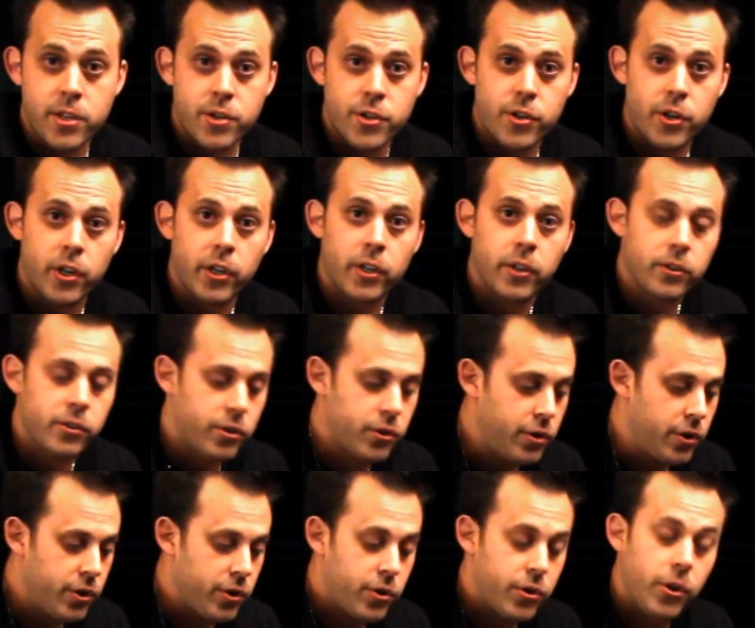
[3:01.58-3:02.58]
the
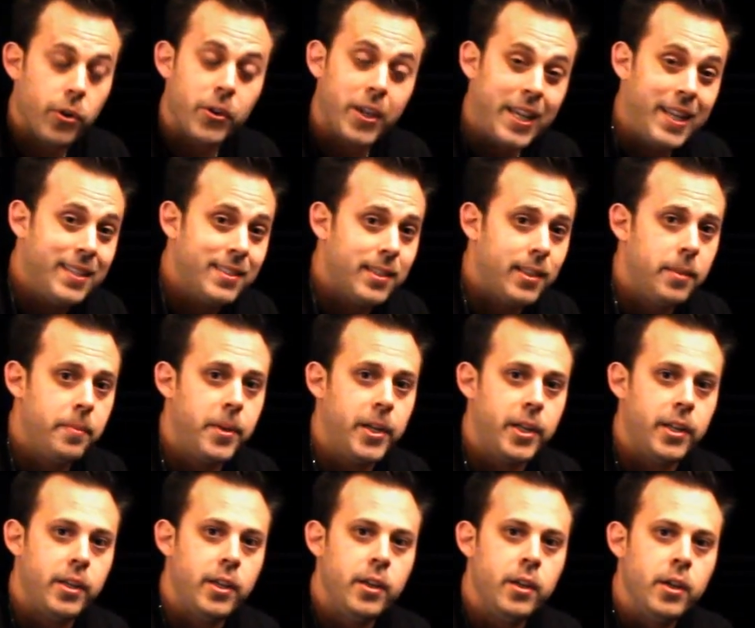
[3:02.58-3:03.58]
stroke is
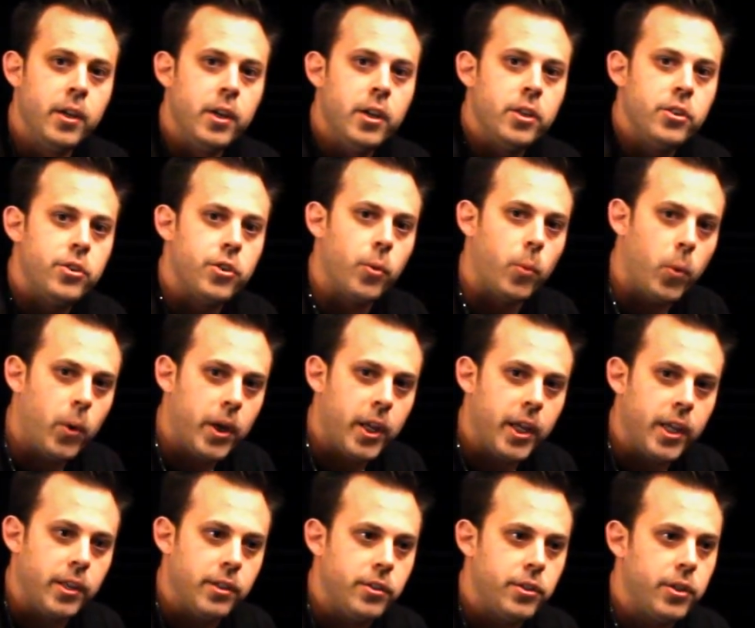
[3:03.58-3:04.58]
limited to 1
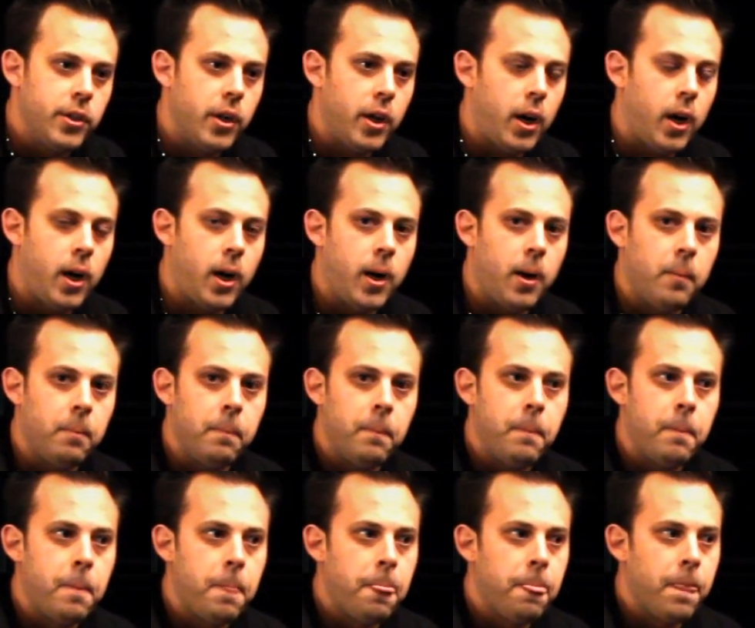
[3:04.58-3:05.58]
inch.
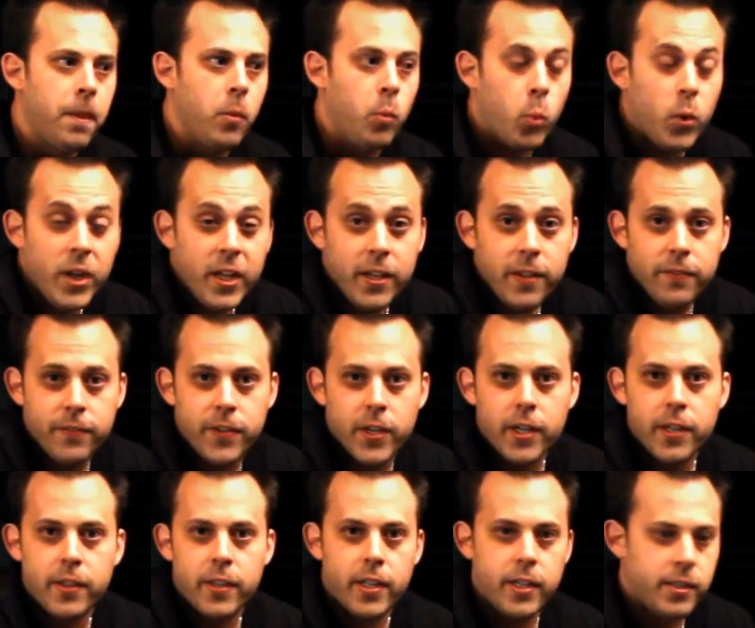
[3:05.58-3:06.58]
We've
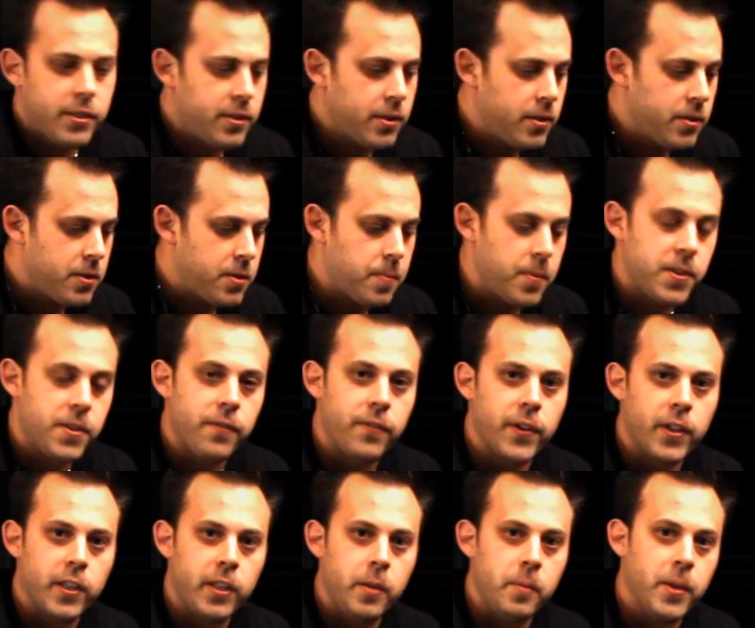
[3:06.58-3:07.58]
done this
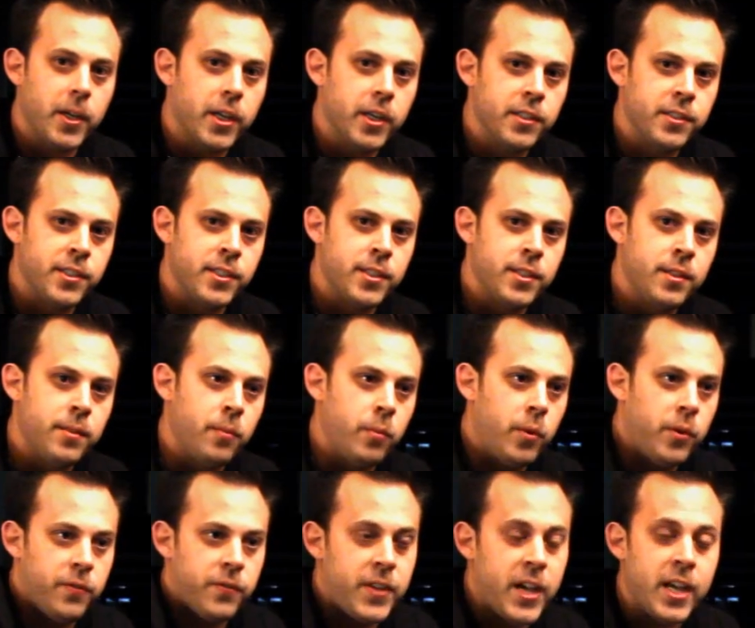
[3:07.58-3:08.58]
specifically because
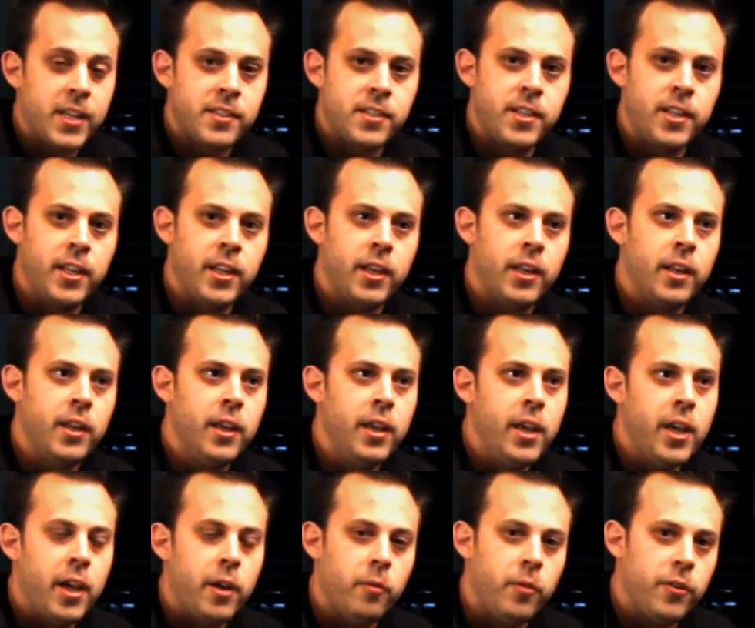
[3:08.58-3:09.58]
we've tested it
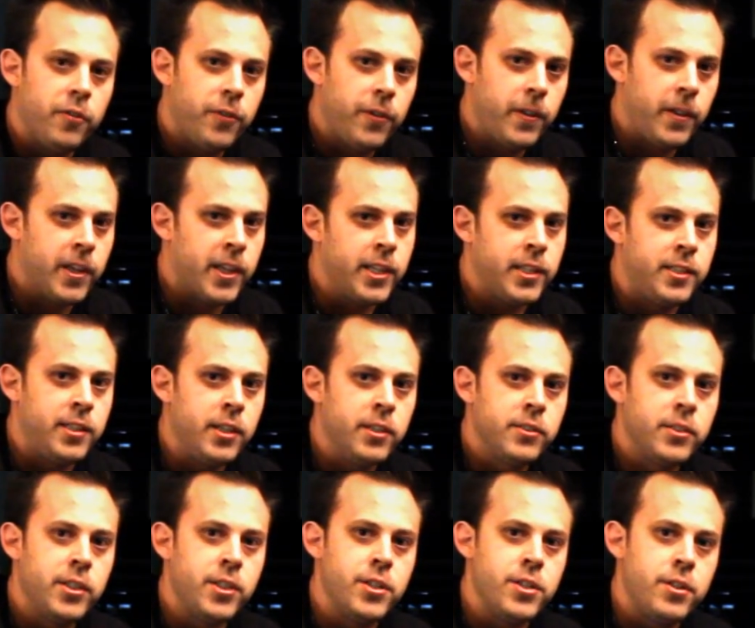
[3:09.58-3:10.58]
and we feel like it
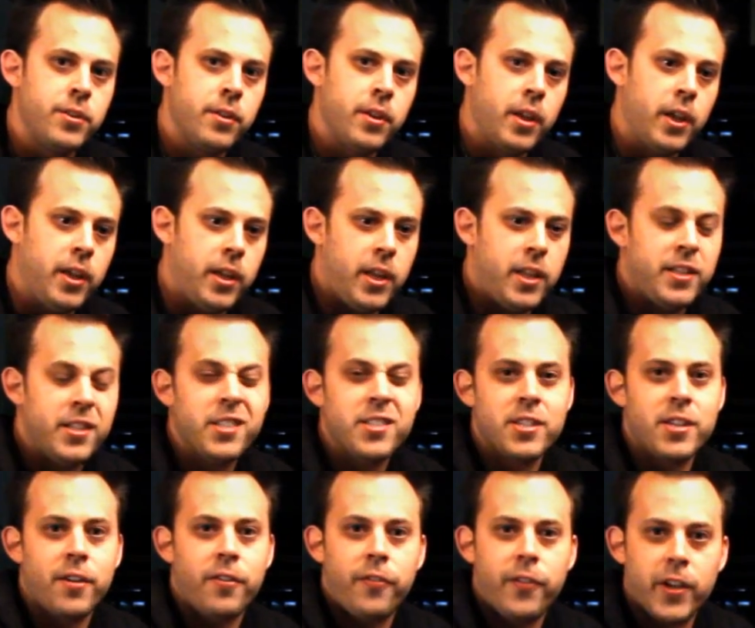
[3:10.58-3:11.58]

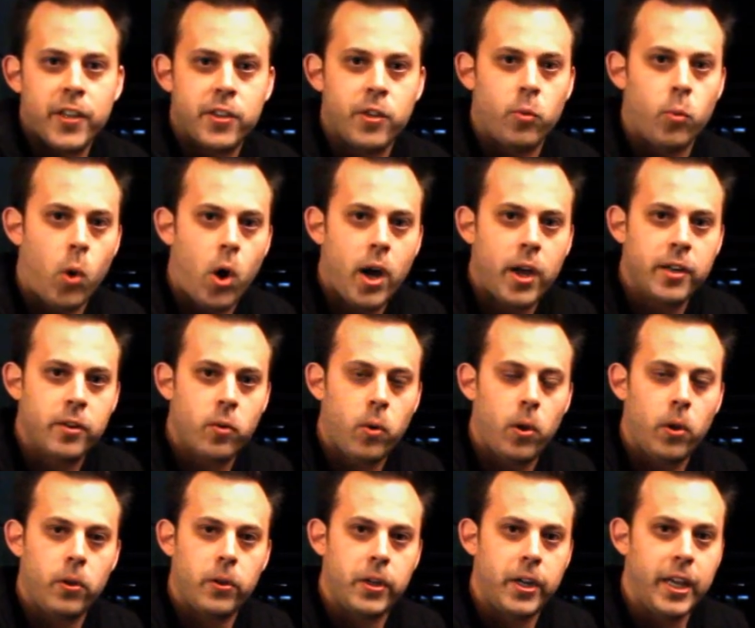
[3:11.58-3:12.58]
doesn't affect the ride
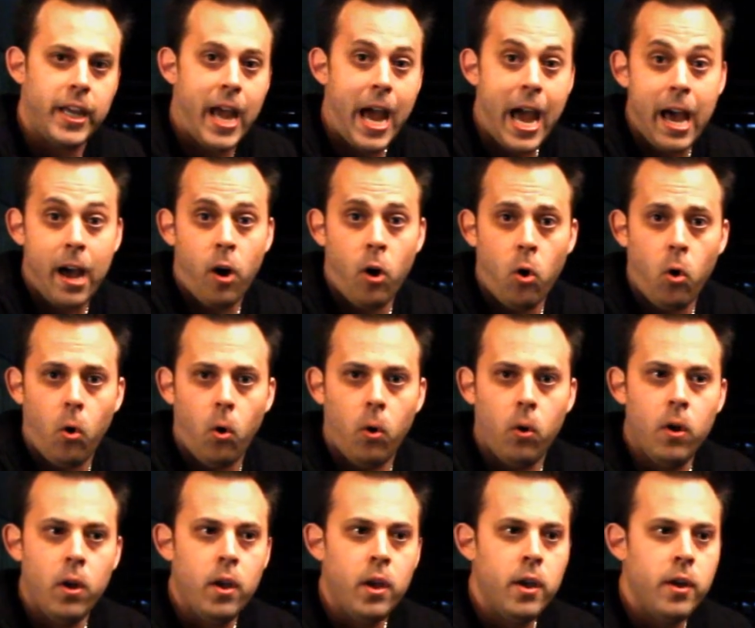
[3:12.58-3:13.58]
quality at
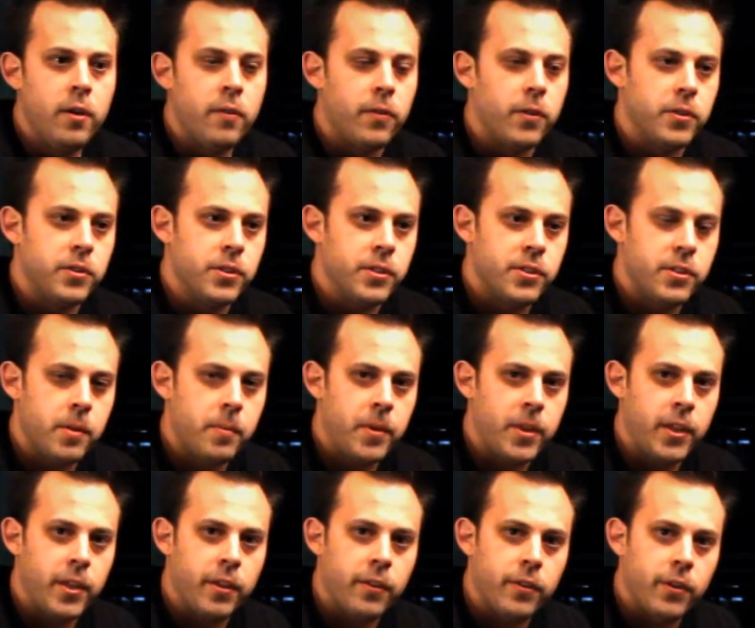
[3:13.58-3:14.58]
all, versus some
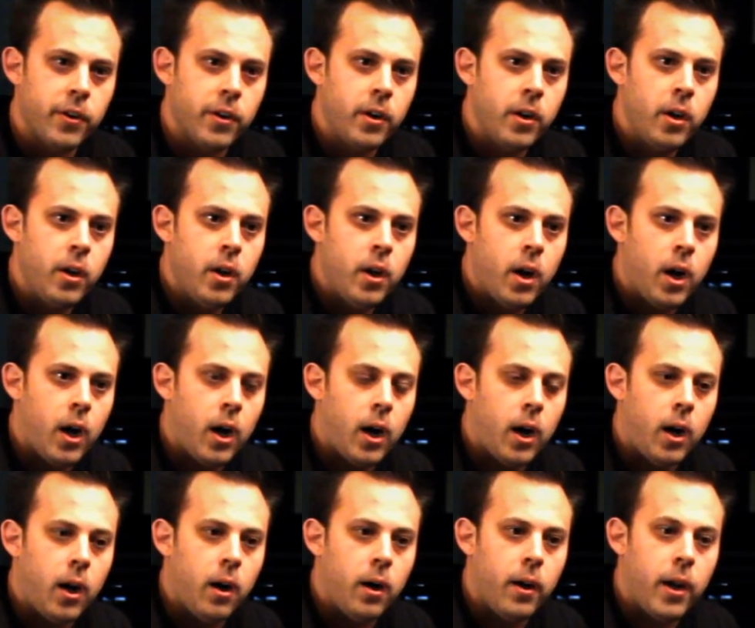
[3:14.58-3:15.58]
of the other
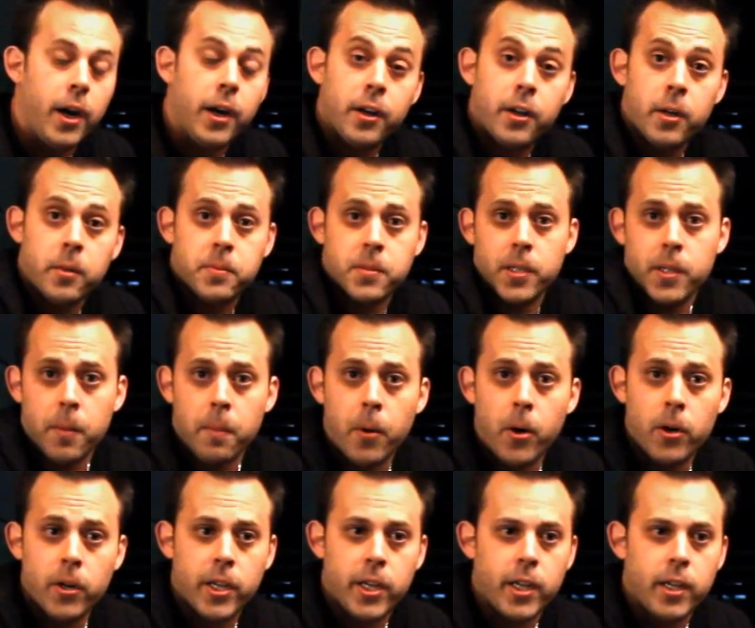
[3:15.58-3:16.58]
air cups on the
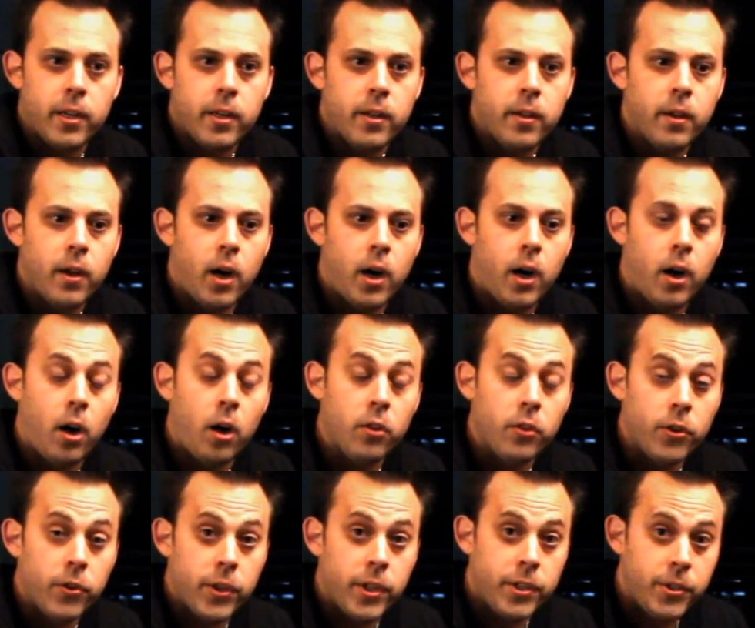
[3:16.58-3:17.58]
market.
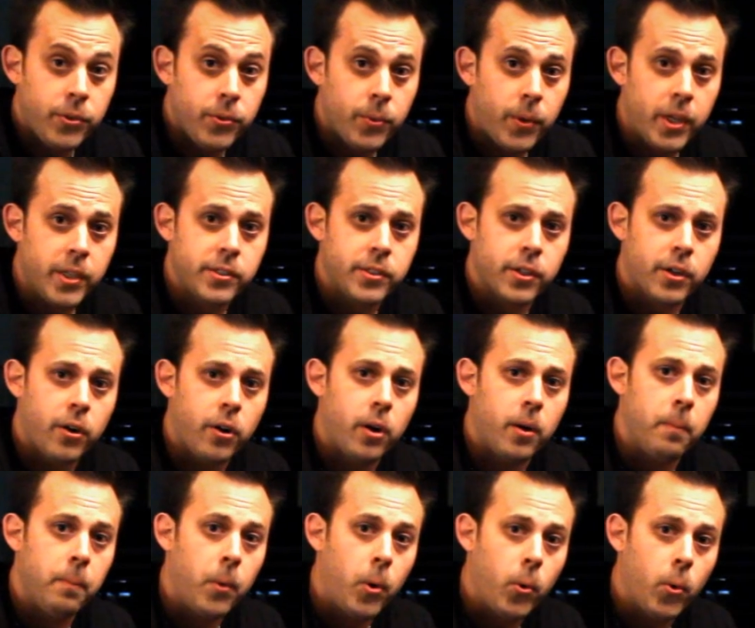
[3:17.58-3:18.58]
Although they do raise the
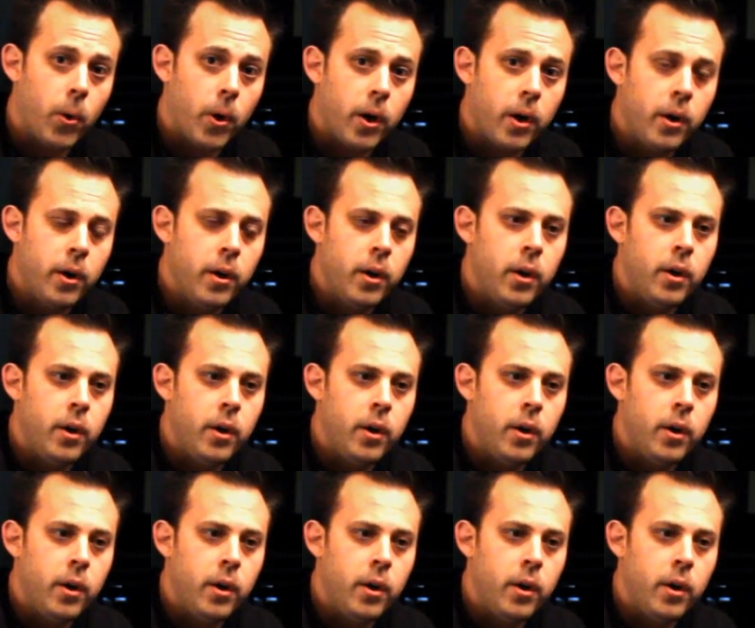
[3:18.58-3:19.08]
car more,